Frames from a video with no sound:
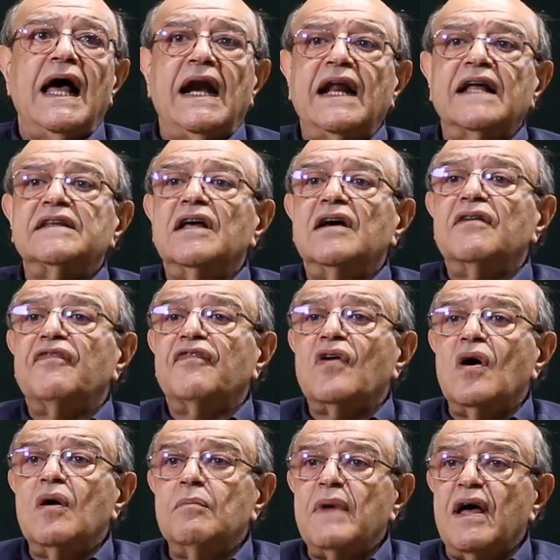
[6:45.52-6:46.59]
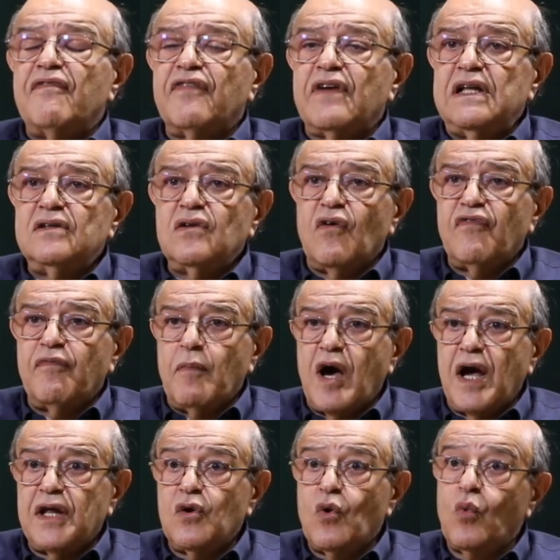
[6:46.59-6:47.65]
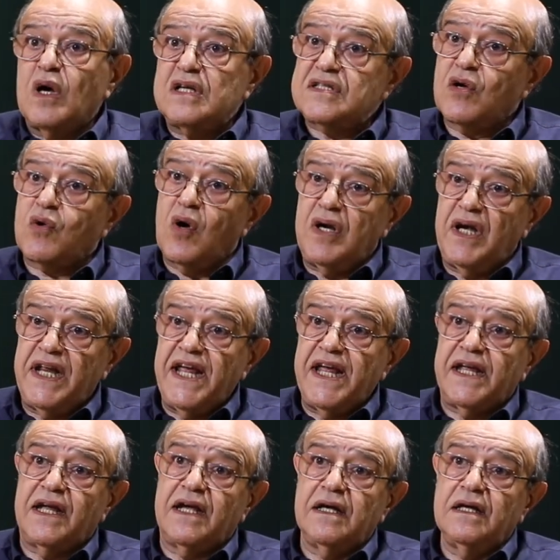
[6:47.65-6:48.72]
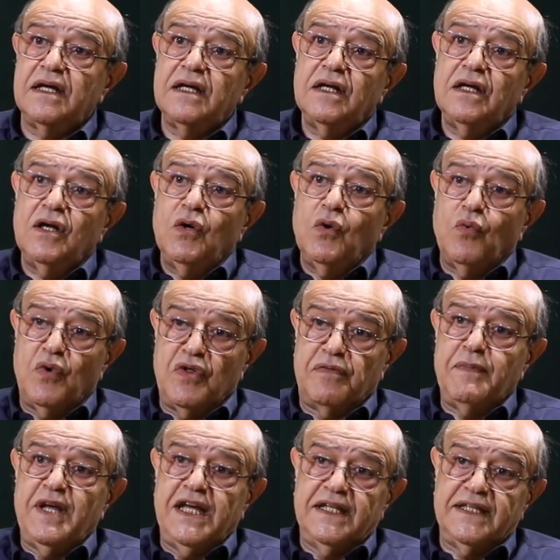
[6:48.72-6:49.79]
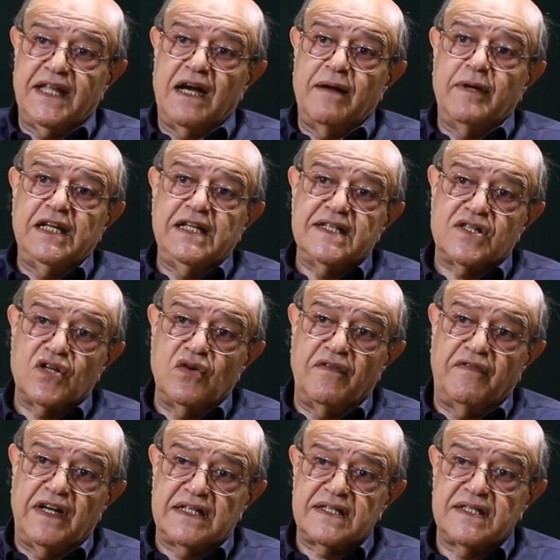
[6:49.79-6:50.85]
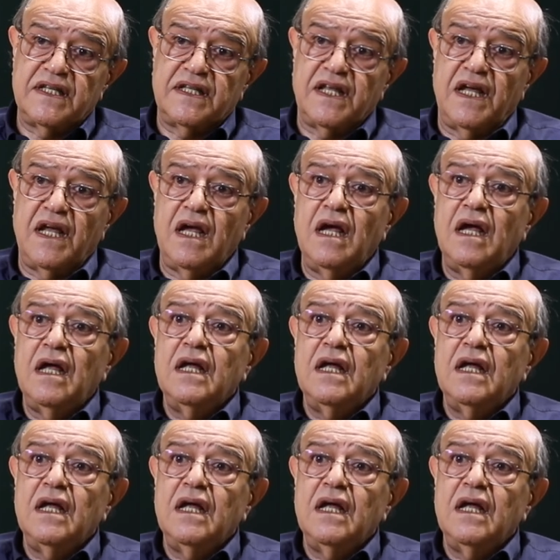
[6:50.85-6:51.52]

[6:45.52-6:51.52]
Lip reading: a letter from a friend of mine who was a colleague with me in the Lebanese University,